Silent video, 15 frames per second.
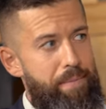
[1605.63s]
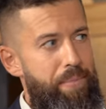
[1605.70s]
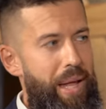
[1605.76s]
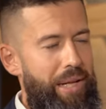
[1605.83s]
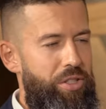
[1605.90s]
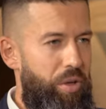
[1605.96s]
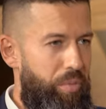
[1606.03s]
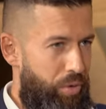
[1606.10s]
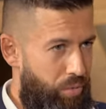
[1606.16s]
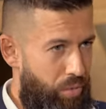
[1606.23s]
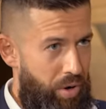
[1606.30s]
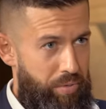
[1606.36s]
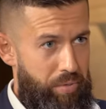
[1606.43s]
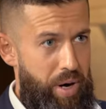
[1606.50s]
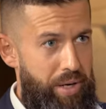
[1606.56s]
That's number
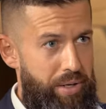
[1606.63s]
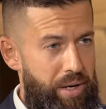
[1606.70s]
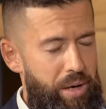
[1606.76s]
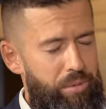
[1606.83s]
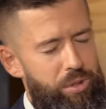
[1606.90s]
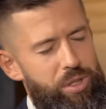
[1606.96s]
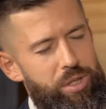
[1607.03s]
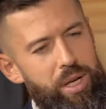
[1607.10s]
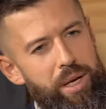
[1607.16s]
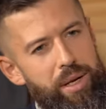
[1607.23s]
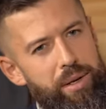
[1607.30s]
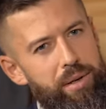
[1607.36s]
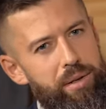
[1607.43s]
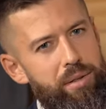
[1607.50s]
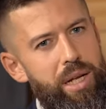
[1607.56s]
one, right? I would say
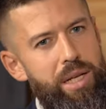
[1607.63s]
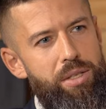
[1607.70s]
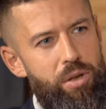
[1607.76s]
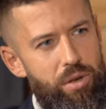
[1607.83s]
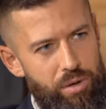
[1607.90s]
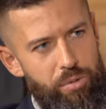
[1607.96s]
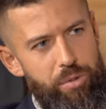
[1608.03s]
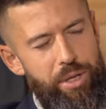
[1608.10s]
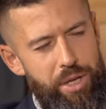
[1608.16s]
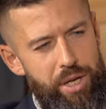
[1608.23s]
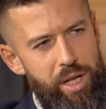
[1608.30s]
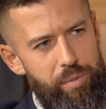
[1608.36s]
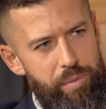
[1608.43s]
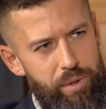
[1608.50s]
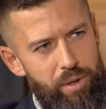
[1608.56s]
that's gonna already
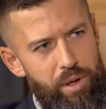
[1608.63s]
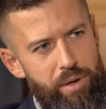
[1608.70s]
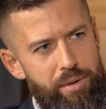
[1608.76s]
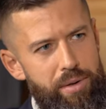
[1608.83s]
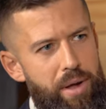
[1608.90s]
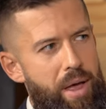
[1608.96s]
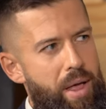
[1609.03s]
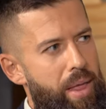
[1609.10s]
help you a lot.